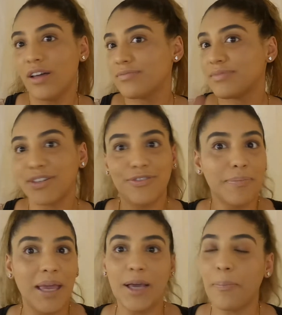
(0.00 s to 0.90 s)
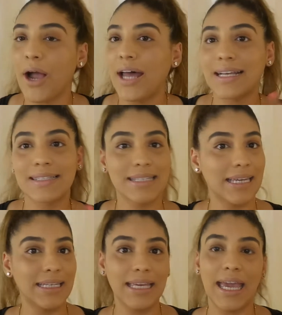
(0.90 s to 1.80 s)
Different makeup products,
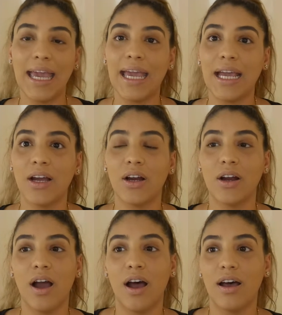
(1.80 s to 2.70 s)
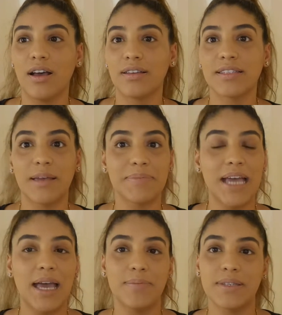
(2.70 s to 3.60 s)
skincare,
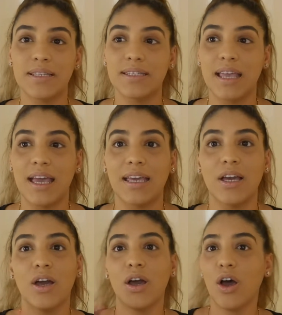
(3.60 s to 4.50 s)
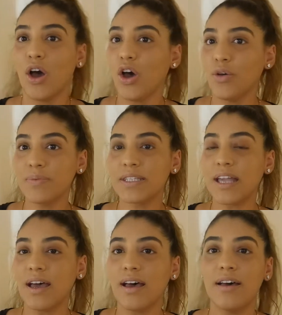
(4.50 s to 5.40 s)
sometimes it's like home
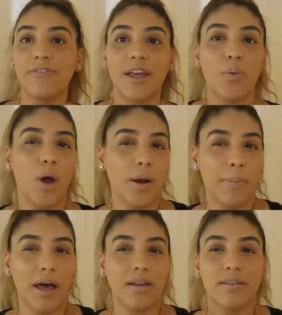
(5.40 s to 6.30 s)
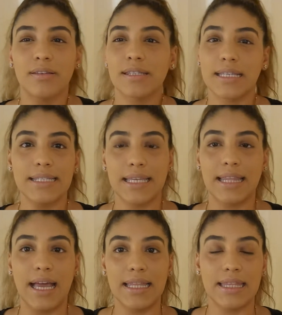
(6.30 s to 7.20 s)
stuff, like water bottles, things like
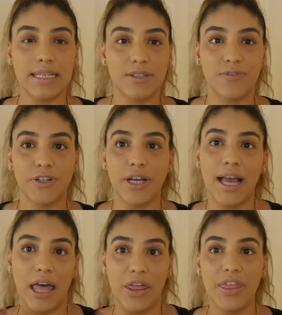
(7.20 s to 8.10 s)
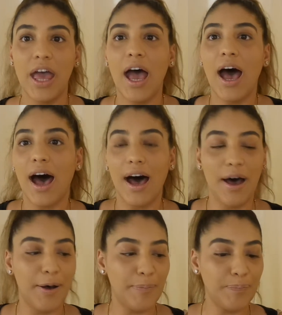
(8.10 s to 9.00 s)
that, things for your health.
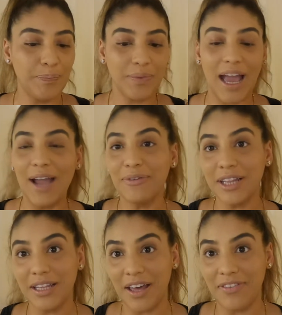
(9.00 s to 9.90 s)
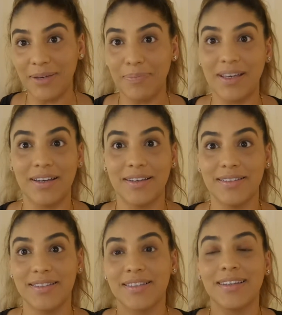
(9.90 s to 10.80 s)
I really love it
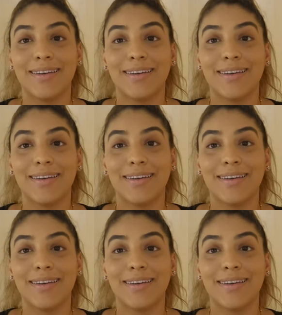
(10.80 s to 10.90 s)
because